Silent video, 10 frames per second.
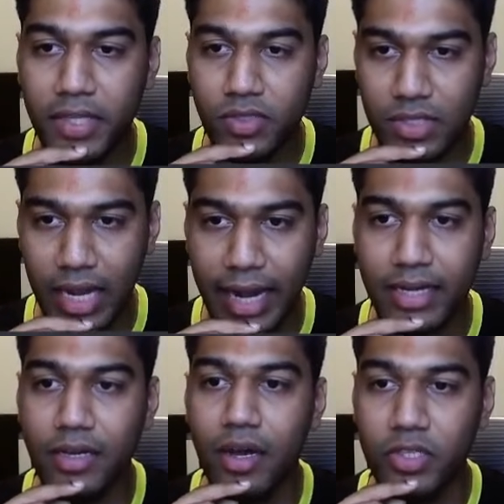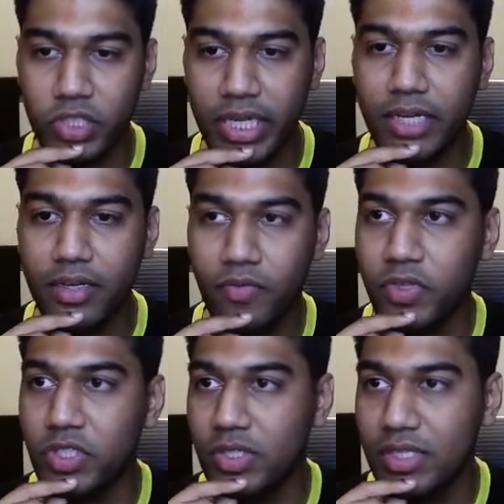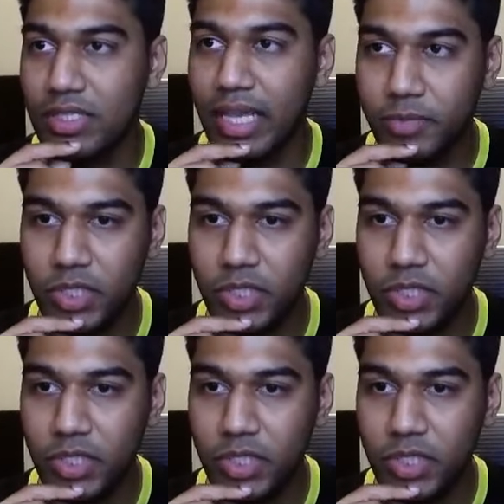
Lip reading: So select a sheet, which is the same